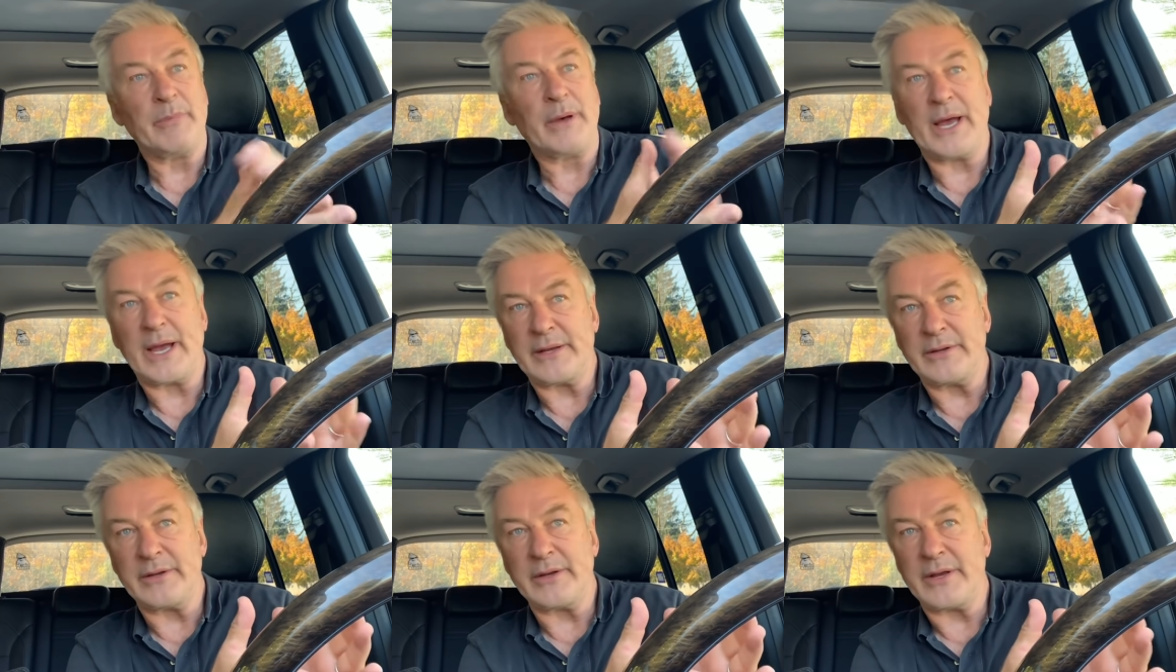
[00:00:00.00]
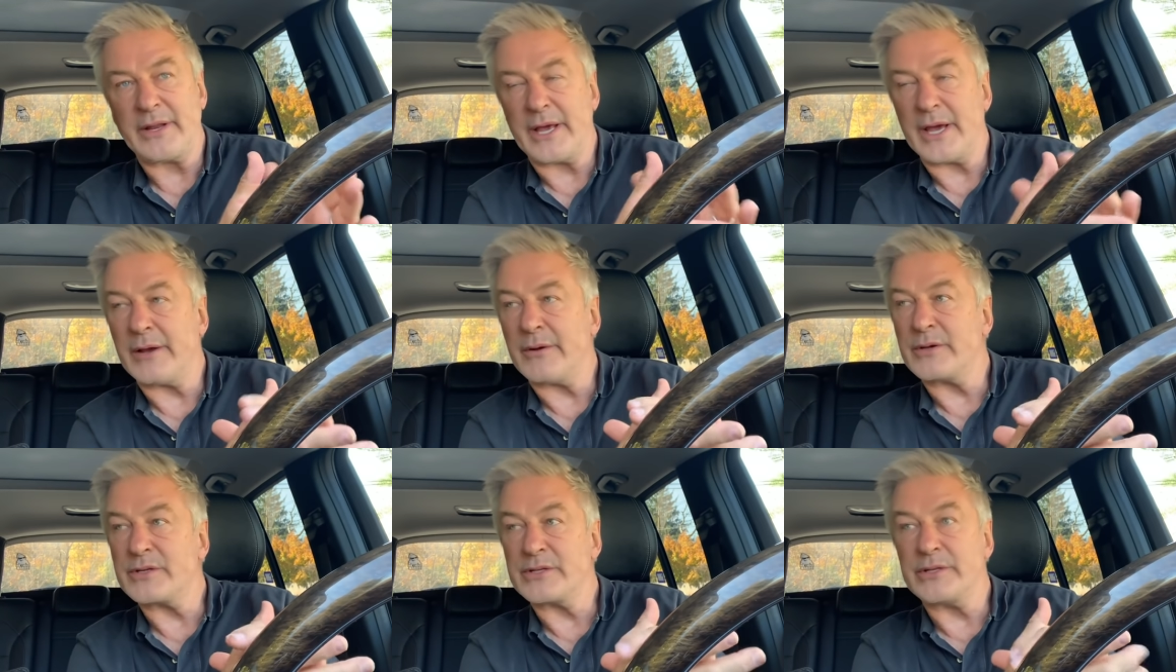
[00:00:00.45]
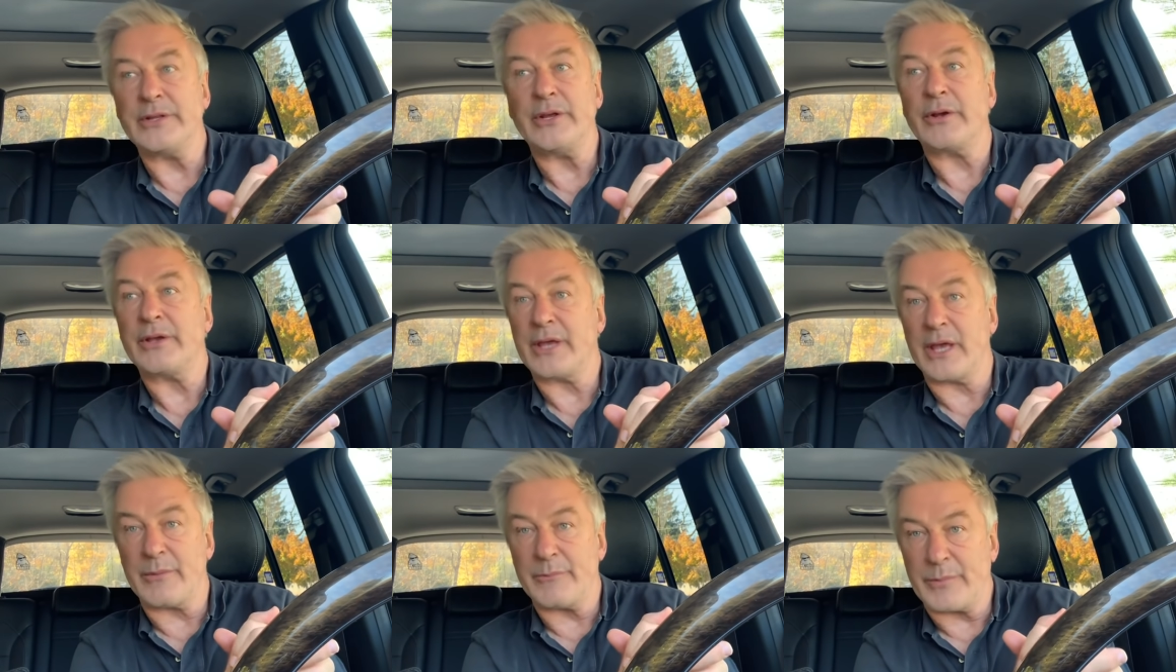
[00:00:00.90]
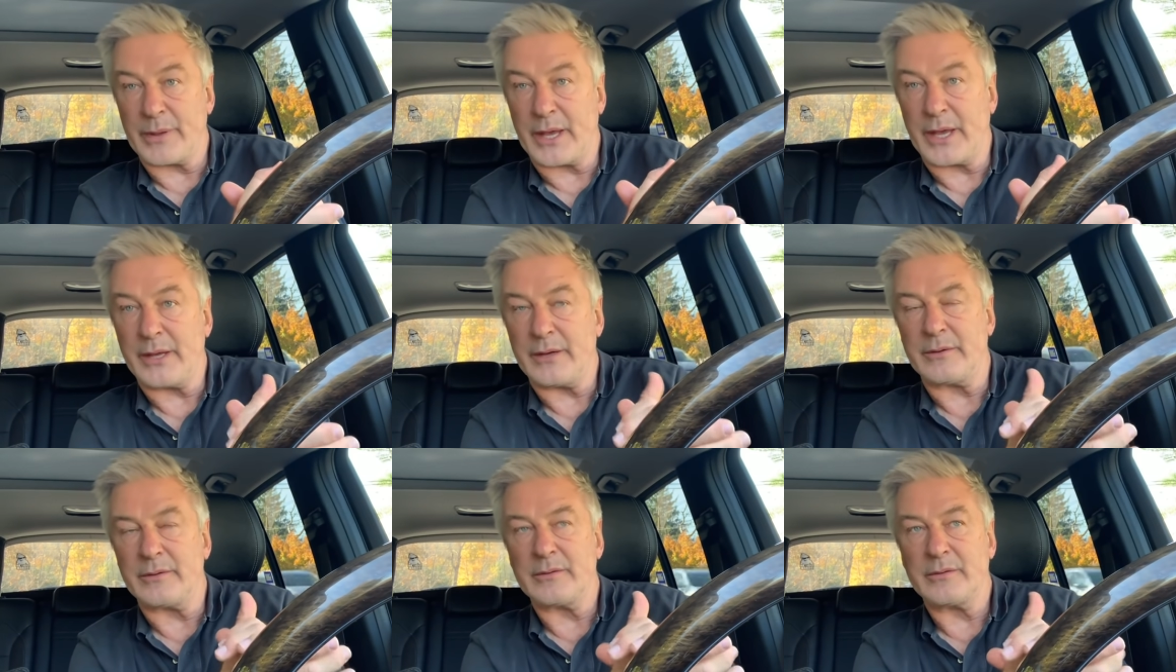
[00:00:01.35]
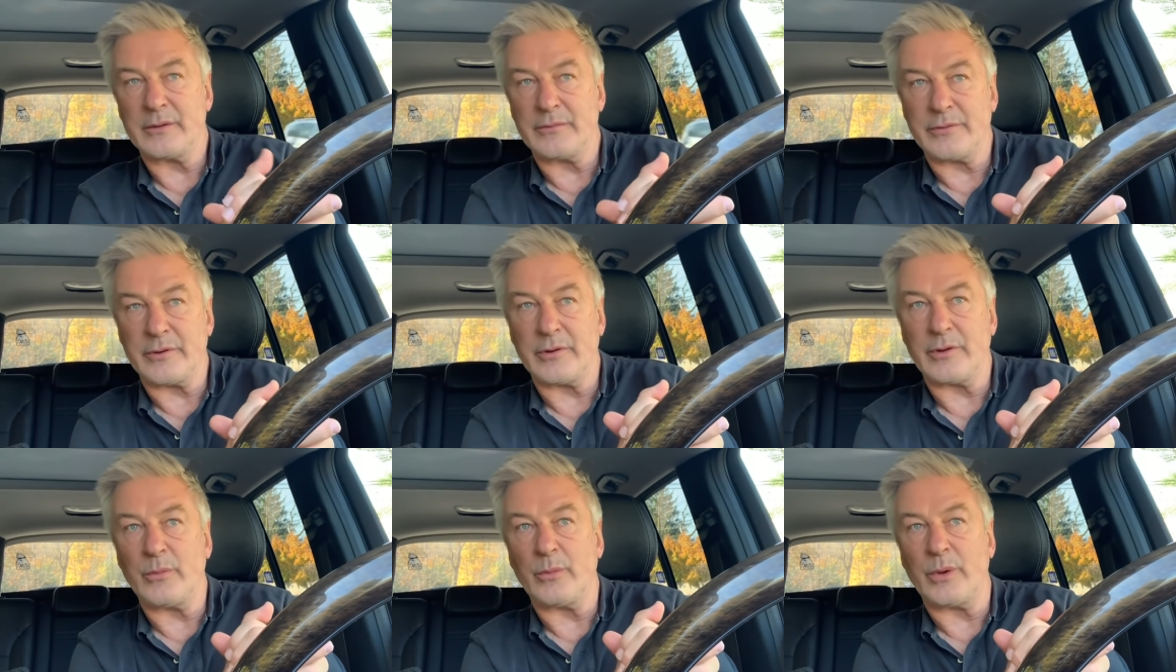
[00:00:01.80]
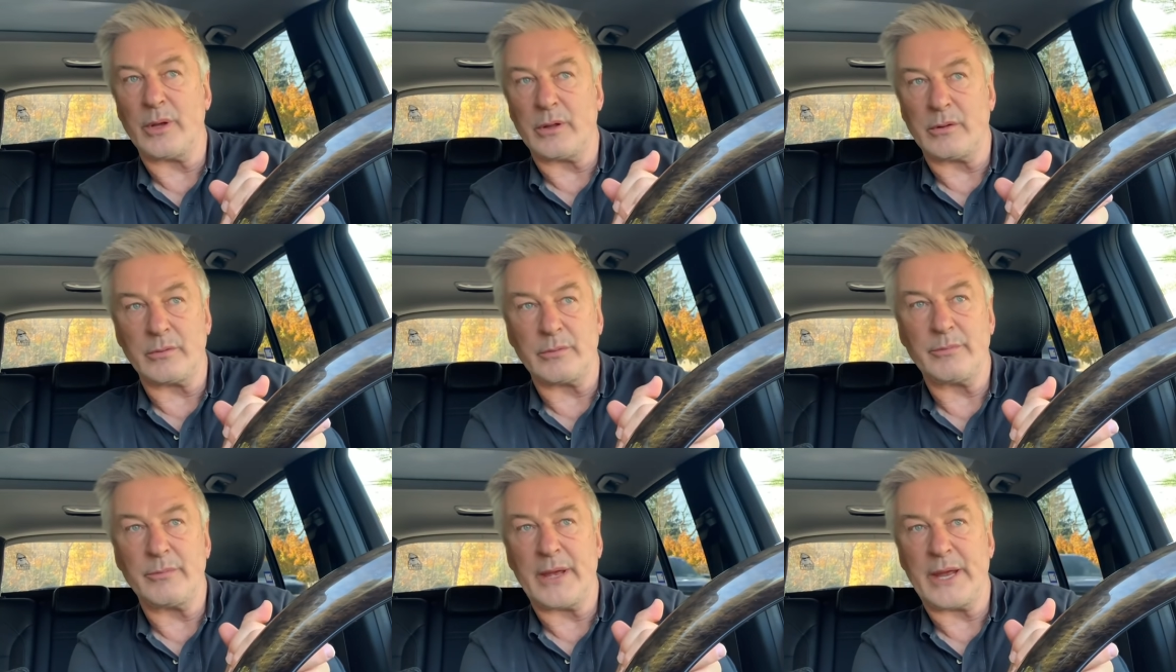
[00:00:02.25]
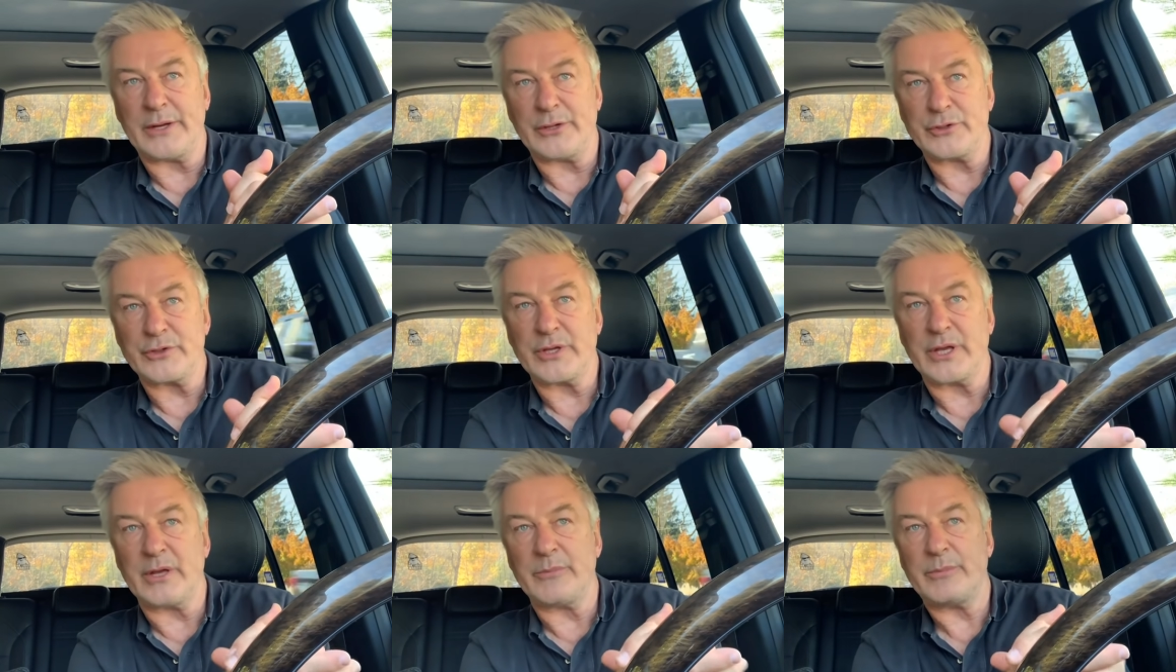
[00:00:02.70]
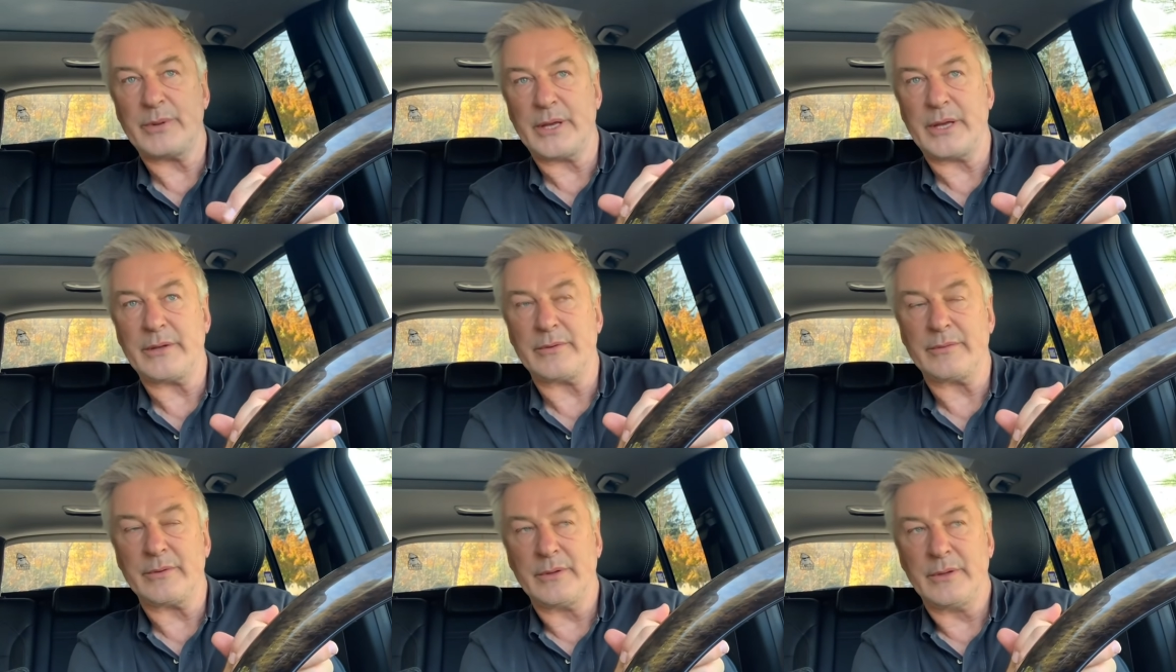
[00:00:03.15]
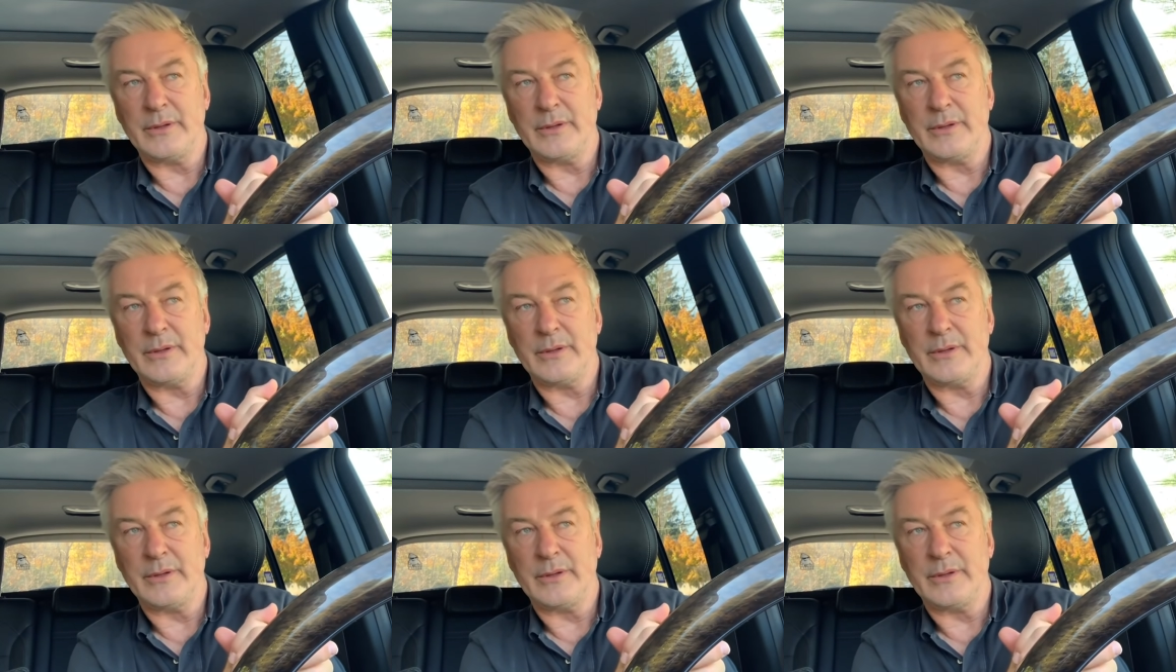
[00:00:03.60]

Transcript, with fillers: Biden and Harris and their campaign, a very well managed campaign.